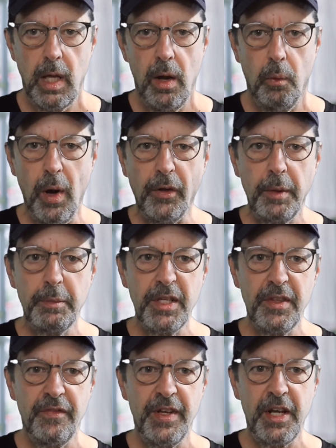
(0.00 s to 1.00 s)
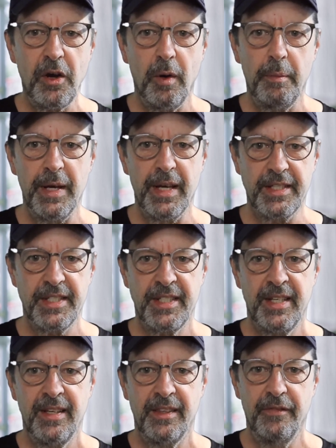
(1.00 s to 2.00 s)
Welcome to The Video Abyss,
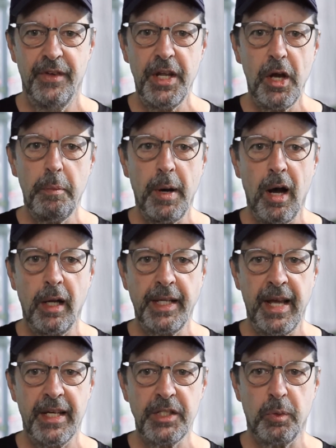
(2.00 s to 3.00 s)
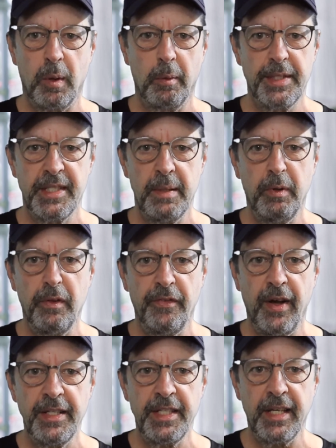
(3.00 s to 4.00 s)
the video podcast where we
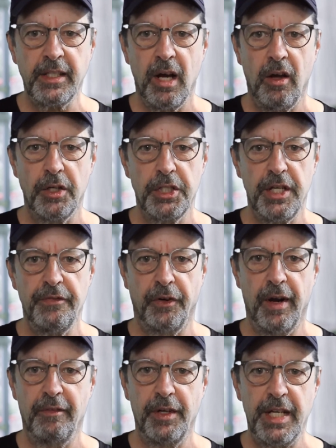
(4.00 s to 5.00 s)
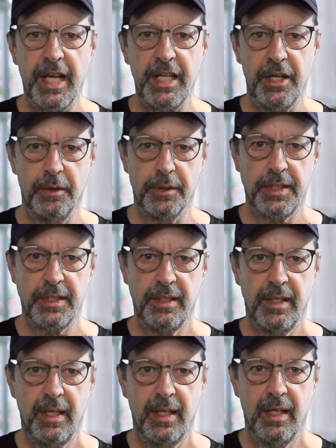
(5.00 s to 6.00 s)
simplify technology for everyday use.
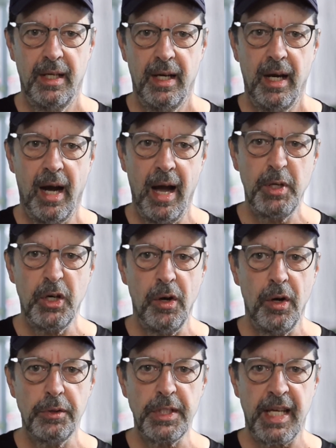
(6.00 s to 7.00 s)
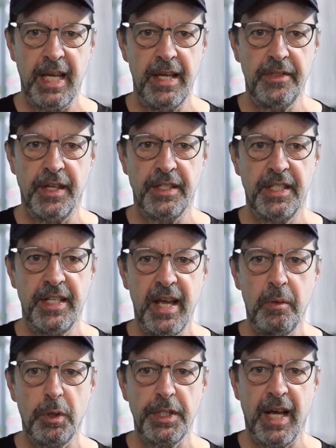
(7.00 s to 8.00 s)
I'm your host, Keith, and today
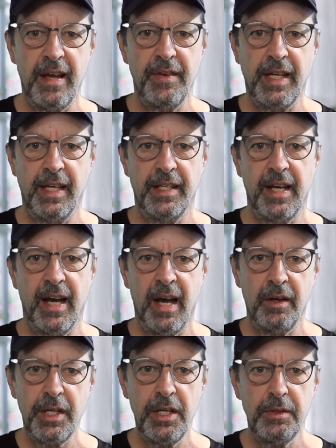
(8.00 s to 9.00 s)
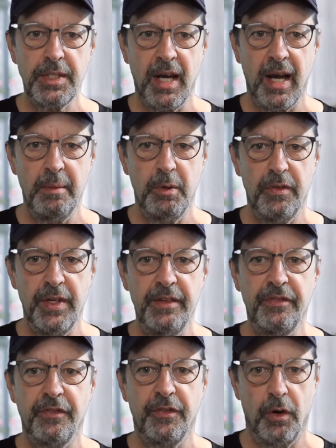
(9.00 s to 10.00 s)
we're diving into how to use iMovie
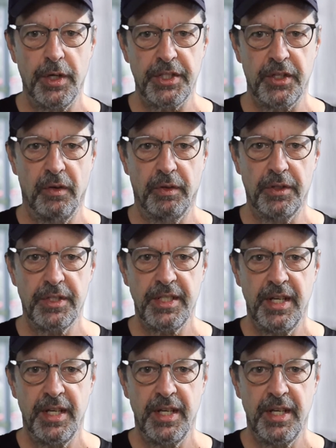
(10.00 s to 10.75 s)
for voiceovers.